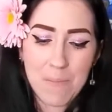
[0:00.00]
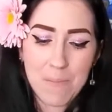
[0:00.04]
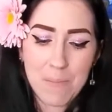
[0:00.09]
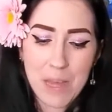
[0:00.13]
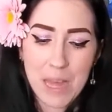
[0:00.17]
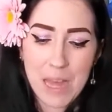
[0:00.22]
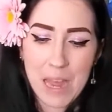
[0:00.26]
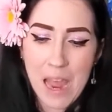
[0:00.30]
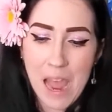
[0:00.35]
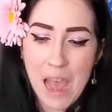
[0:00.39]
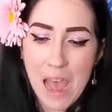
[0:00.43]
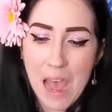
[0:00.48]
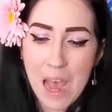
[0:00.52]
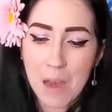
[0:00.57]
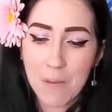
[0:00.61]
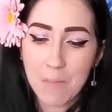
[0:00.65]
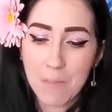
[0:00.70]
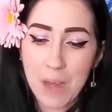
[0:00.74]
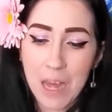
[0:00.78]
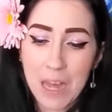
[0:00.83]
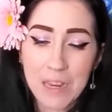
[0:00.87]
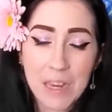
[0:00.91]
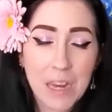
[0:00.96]
But
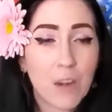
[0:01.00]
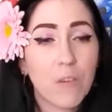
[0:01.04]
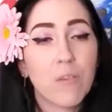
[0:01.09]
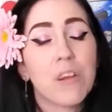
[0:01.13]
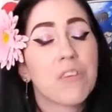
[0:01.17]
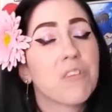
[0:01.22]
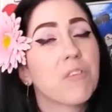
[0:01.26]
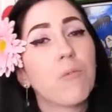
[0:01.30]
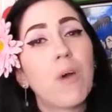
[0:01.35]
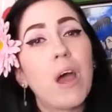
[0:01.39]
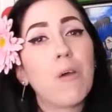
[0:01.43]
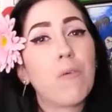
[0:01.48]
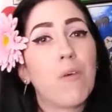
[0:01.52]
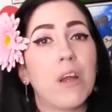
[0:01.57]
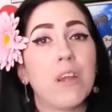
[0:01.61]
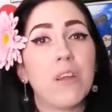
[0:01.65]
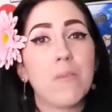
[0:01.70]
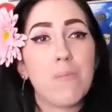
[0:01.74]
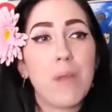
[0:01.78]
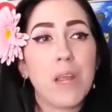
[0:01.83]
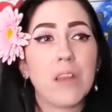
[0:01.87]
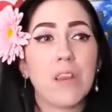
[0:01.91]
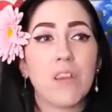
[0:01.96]
another reason why I wanted
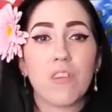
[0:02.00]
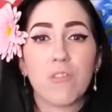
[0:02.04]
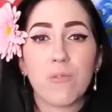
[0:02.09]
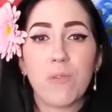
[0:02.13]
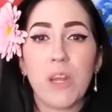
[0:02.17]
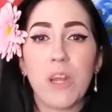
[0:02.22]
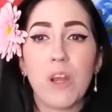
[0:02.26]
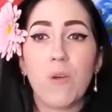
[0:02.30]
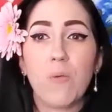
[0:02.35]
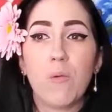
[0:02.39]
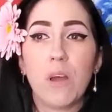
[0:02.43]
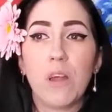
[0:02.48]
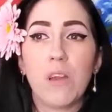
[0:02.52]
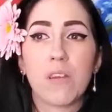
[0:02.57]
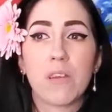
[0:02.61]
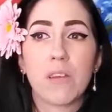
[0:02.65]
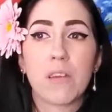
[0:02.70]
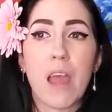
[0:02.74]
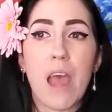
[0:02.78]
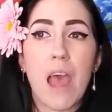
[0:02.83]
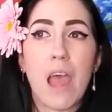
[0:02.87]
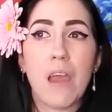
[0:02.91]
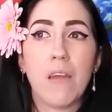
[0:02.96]
to make this video
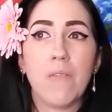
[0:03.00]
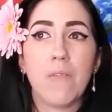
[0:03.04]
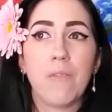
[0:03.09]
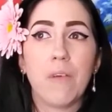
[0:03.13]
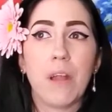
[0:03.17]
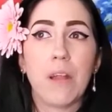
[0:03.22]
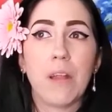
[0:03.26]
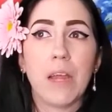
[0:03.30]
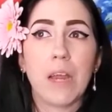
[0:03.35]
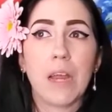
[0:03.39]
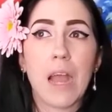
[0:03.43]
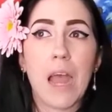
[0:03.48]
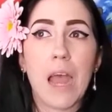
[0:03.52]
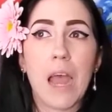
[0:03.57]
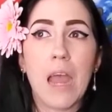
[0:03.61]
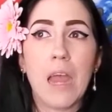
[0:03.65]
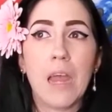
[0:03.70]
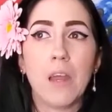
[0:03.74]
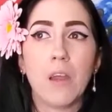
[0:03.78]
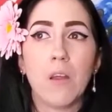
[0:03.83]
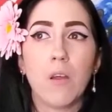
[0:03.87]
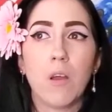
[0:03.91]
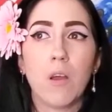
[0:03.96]
was I felt like
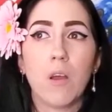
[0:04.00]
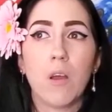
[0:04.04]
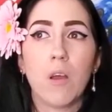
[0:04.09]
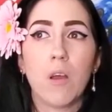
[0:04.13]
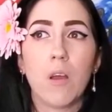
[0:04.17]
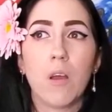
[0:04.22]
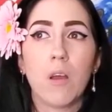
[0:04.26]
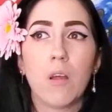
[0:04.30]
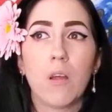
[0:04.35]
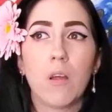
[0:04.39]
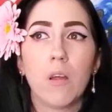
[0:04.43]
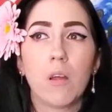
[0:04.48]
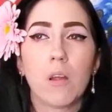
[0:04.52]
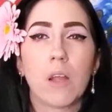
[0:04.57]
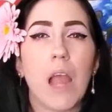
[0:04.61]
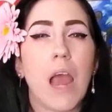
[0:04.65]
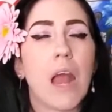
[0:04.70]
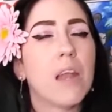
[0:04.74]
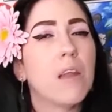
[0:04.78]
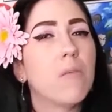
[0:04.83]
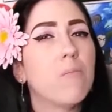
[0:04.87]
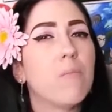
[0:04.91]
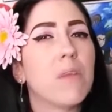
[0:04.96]
I
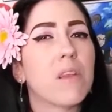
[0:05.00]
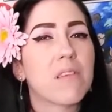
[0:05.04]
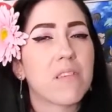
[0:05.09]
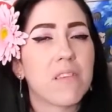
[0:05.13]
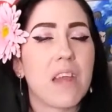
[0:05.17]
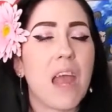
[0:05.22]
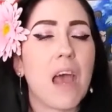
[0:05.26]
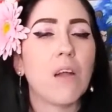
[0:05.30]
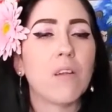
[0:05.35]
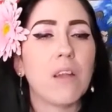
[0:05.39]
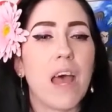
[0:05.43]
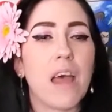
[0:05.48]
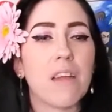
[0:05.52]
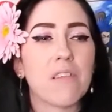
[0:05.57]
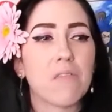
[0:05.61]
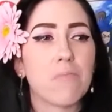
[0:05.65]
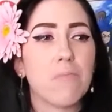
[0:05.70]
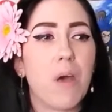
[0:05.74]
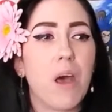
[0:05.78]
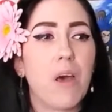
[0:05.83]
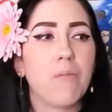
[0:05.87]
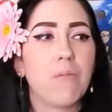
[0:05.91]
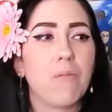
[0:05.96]
kind of missed out last
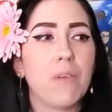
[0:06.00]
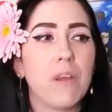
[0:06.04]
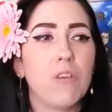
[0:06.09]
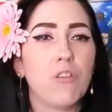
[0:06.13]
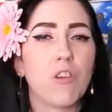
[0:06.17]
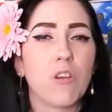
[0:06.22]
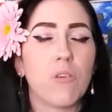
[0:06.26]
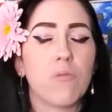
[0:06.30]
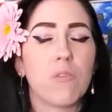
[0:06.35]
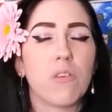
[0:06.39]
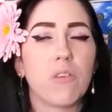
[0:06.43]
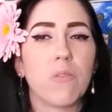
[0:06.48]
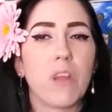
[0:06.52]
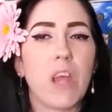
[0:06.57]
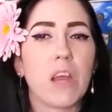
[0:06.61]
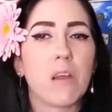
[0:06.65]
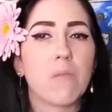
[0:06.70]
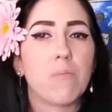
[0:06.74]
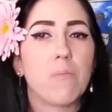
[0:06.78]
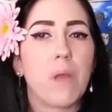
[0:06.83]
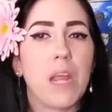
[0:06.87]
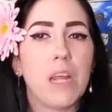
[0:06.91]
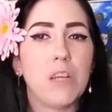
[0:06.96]
month in terms of
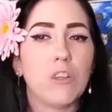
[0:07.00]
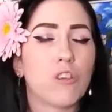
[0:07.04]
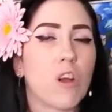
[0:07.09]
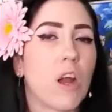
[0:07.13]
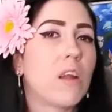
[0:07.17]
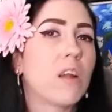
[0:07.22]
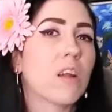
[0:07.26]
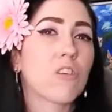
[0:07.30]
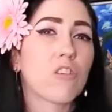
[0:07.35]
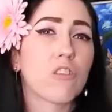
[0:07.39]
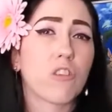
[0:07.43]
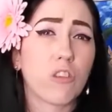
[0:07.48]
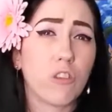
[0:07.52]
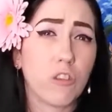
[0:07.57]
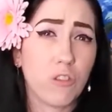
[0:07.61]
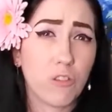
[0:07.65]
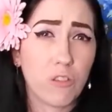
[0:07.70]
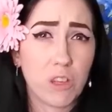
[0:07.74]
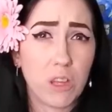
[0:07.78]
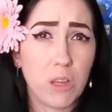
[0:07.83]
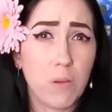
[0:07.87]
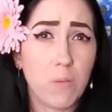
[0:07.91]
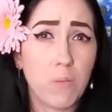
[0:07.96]
like Patreon
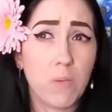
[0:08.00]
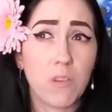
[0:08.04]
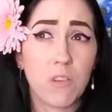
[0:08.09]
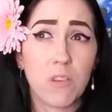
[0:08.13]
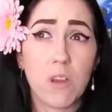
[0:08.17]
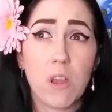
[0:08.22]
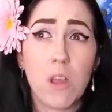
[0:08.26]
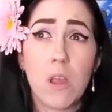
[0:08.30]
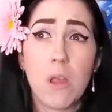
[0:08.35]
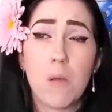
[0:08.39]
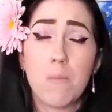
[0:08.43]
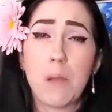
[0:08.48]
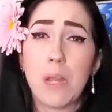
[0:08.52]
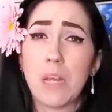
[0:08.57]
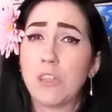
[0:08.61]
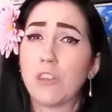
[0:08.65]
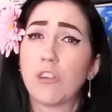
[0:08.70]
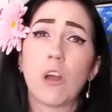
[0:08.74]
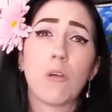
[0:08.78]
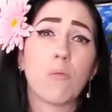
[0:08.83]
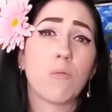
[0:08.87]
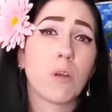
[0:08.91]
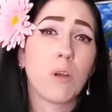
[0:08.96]
exclusives,
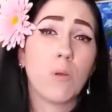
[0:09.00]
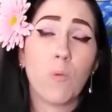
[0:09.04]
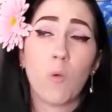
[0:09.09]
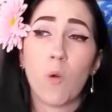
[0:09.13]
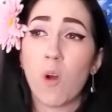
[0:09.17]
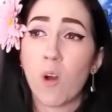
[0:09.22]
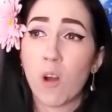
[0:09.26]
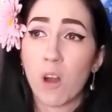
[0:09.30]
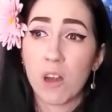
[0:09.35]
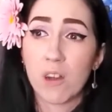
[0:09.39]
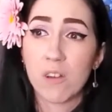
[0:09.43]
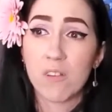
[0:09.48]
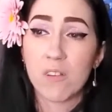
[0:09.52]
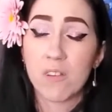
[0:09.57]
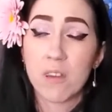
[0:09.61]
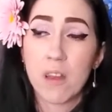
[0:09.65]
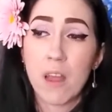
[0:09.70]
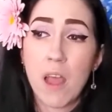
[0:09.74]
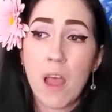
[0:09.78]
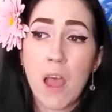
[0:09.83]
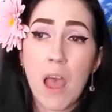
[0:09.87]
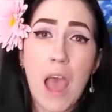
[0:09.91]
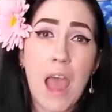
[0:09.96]
Patreon rewards.
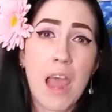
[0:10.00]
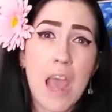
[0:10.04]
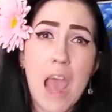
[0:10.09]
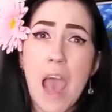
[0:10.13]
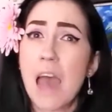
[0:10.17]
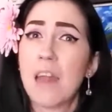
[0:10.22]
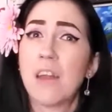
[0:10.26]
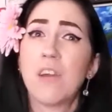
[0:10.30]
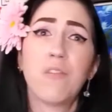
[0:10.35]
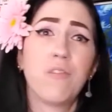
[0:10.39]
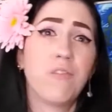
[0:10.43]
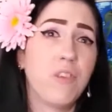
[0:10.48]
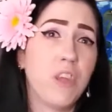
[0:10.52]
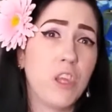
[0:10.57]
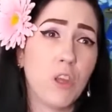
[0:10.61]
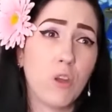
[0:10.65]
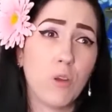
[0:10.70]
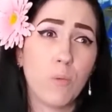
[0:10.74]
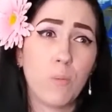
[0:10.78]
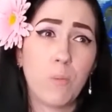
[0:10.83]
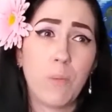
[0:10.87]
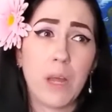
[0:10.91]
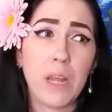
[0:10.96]
I had a
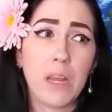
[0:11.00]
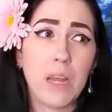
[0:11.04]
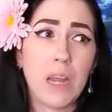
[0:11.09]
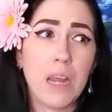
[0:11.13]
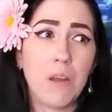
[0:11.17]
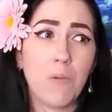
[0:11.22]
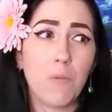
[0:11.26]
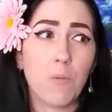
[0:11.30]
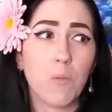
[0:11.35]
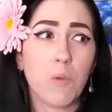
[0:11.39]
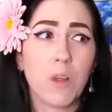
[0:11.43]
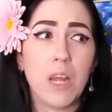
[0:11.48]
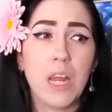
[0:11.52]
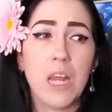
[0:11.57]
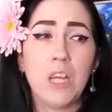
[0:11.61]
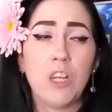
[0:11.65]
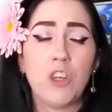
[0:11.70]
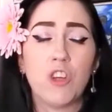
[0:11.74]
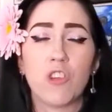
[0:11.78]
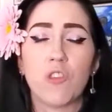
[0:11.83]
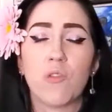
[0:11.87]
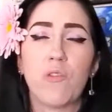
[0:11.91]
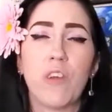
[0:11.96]
few, but it
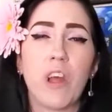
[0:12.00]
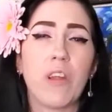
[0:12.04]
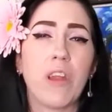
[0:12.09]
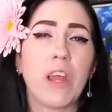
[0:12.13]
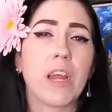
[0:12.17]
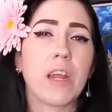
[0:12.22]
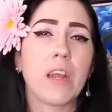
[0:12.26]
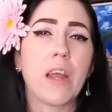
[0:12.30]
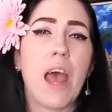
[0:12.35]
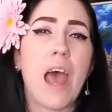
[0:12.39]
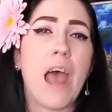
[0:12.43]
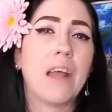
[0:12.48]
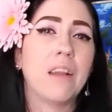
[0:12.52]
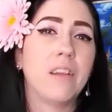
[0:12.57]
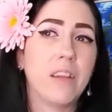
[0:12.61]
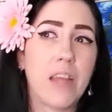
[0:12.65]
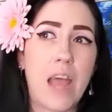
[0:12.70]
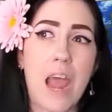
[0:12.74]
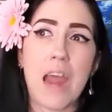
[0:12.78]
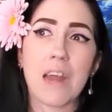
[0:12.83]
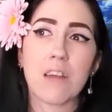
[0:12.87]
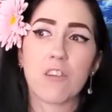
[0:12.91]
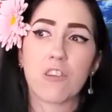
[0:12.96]
just felt like I
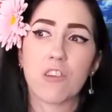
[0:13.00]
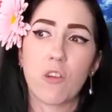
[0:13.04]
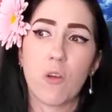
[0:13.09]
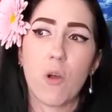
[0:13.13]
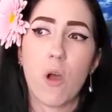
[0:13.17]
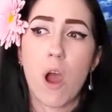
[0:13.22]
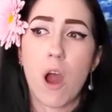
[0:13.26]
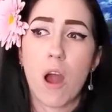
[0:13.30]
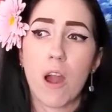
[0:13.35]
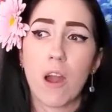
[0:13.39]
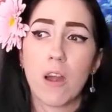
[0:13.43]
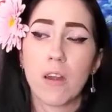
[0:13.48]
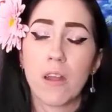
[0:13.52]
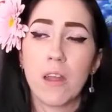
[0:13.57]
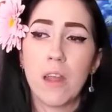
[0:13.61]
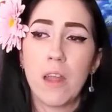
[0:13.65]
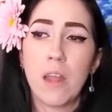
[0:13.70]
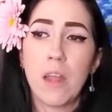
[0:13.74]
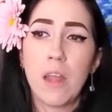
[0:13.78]
lagged so hard,